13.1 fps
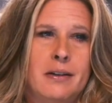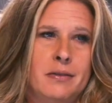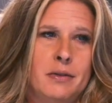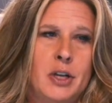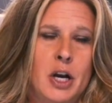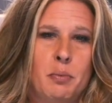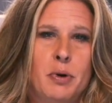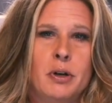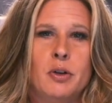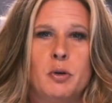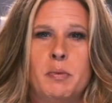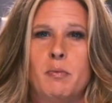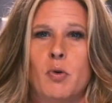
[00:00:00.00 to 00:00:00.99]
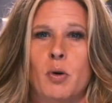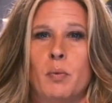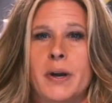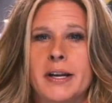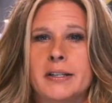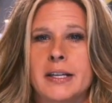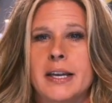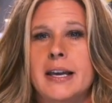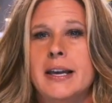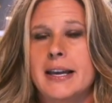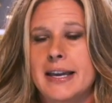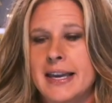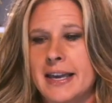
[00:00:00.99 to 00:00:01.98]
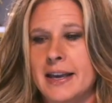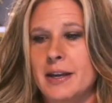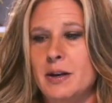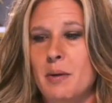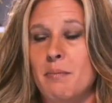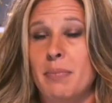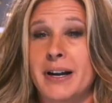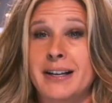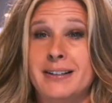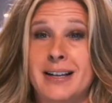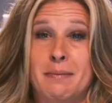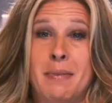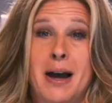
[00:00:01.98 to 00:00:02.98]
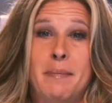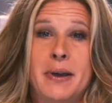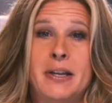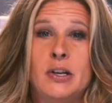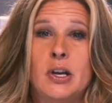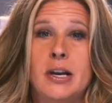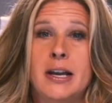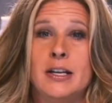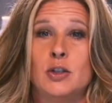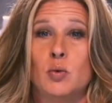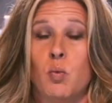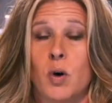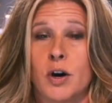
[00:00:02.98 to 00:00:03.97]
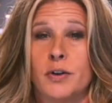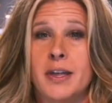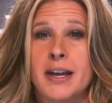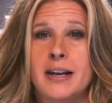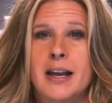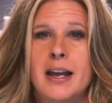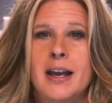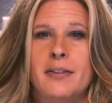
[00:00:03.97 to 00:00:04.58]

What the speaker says: you know, put a little bit more risk in, but in my opinion, it's worth it.